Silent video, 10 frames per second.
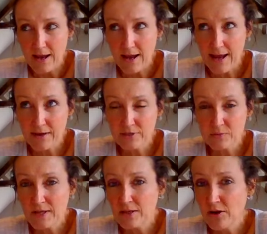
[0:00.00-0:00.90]
how
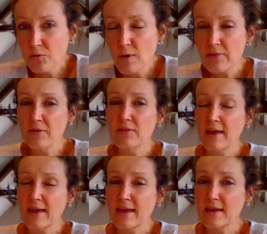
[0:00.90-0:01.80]
do we know whether
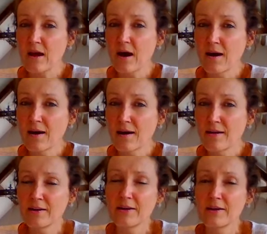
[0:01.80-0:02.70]
they are